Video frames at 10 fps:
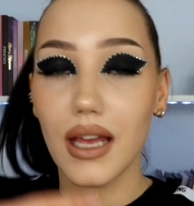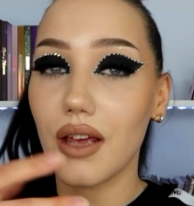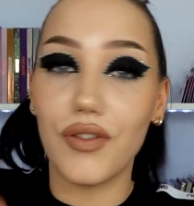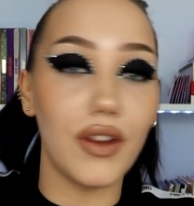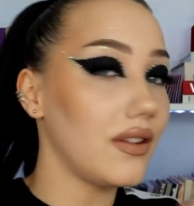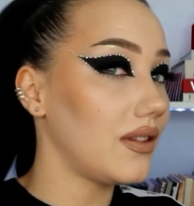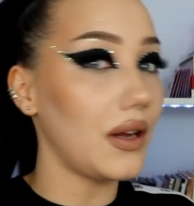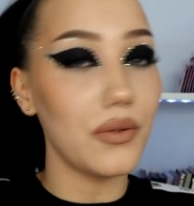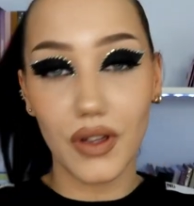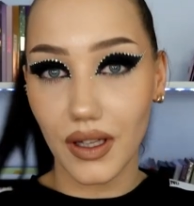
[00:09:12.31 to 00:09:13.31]
if this
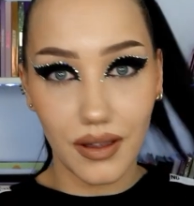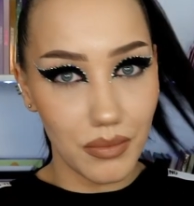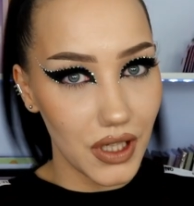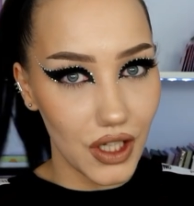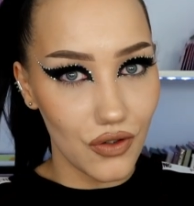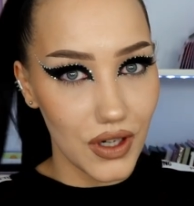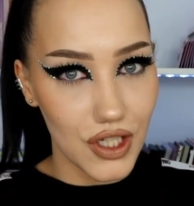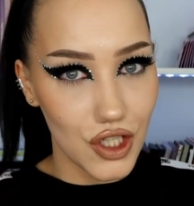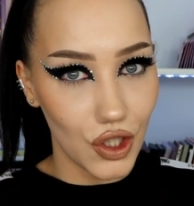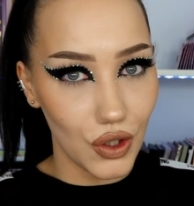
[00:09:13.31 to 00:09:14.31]
sounds like something you're
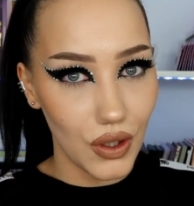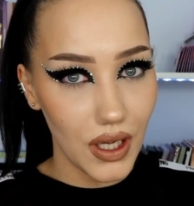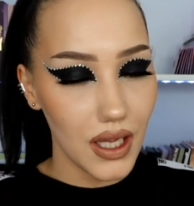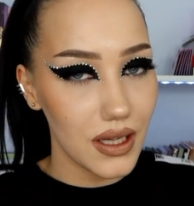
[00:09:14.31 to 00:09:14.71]
into,